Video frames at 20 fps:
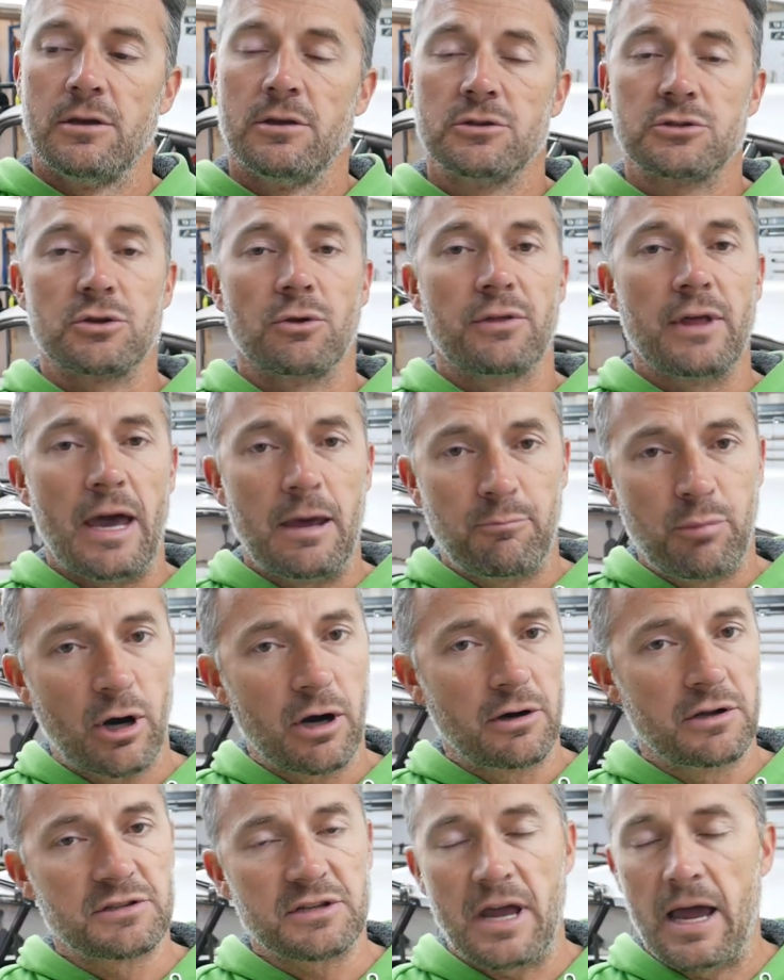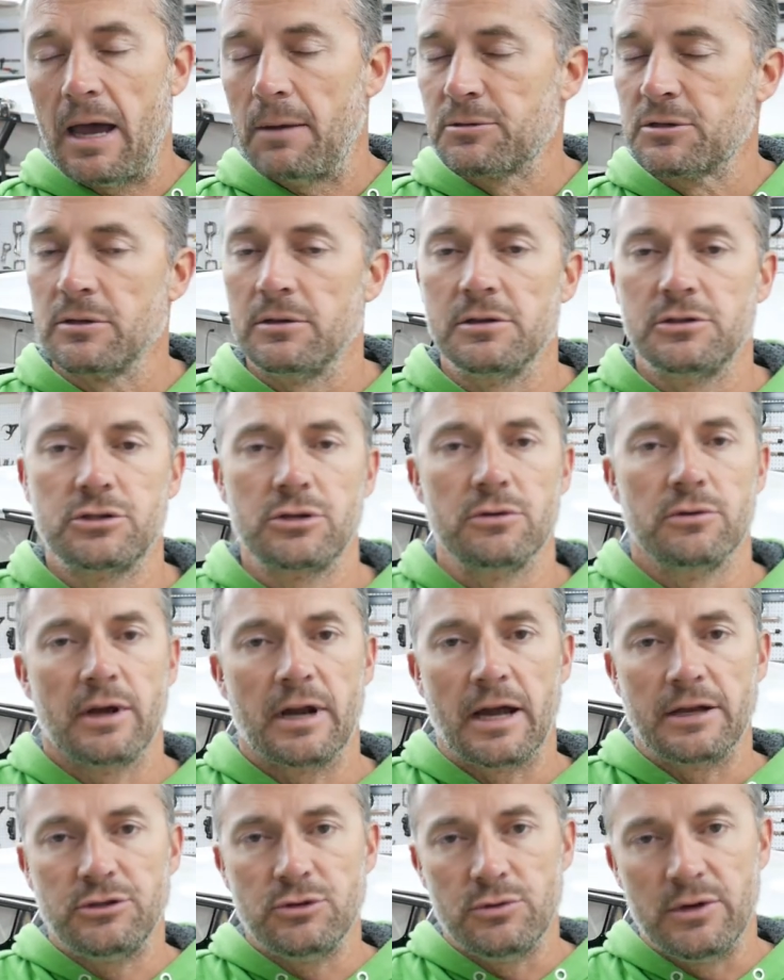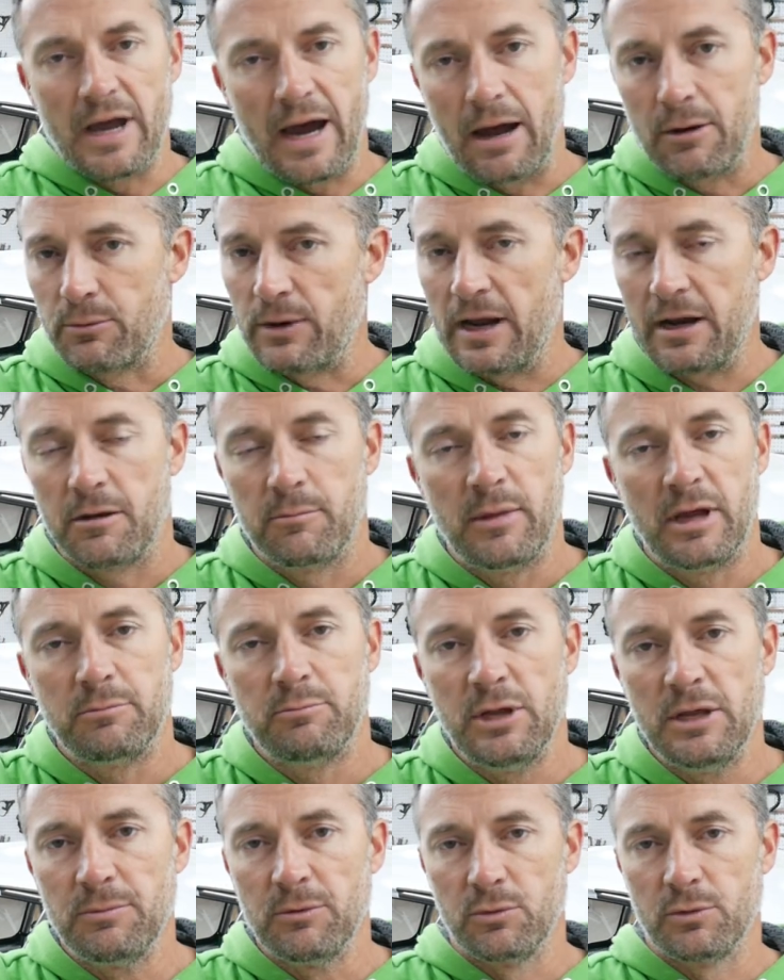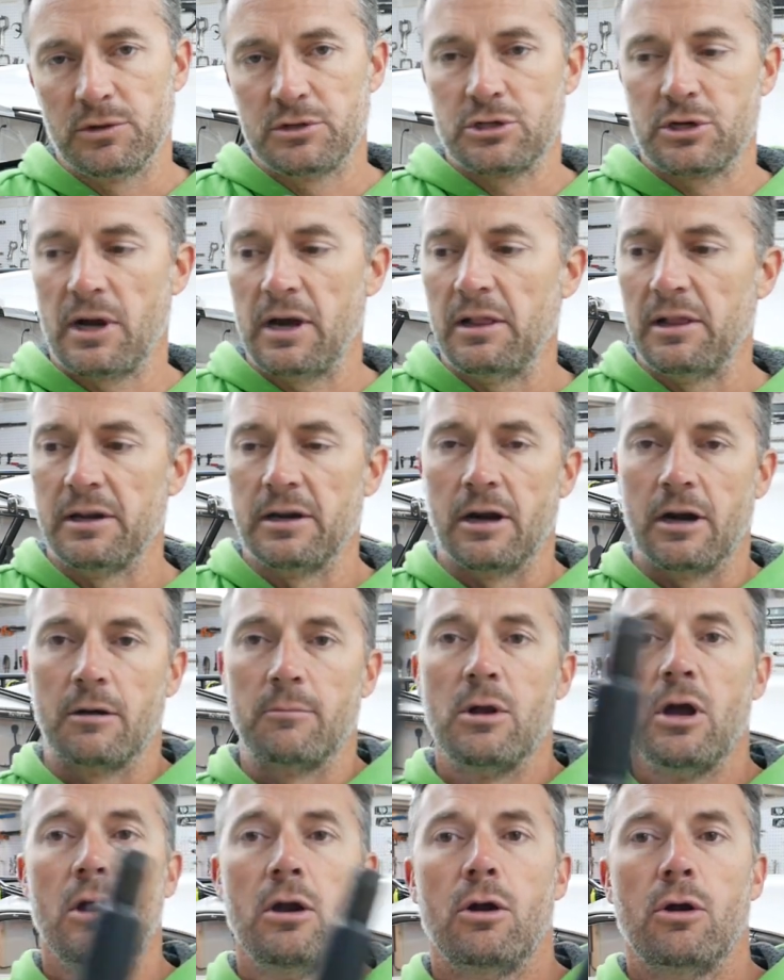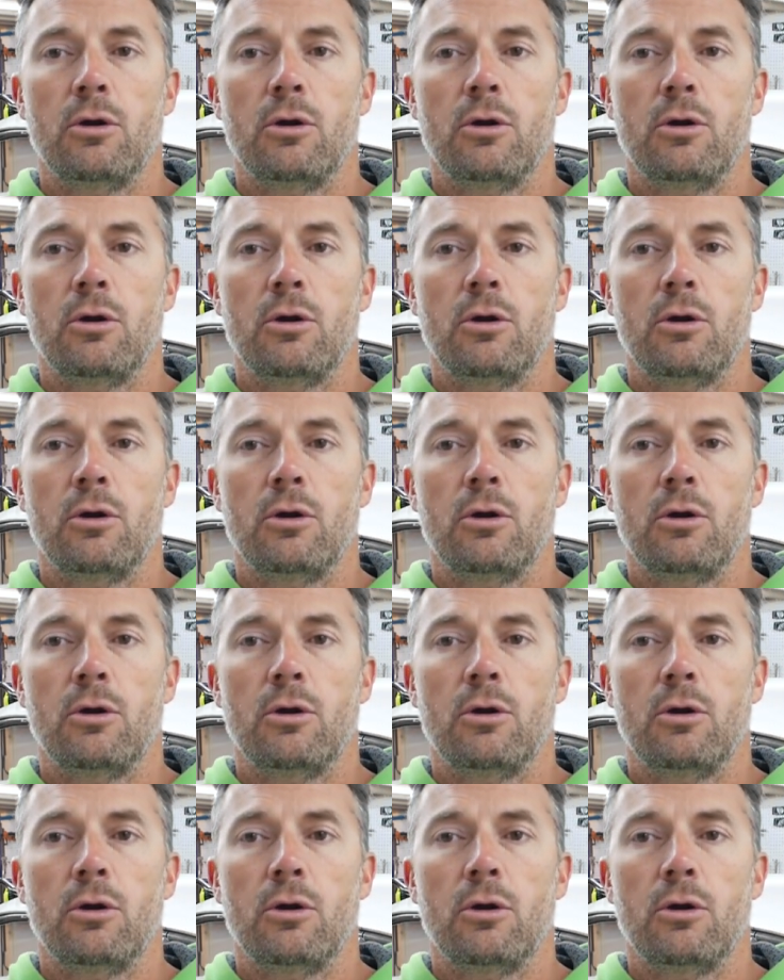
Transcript: So that part is absolutely true, and I do not recommend people with trailing arm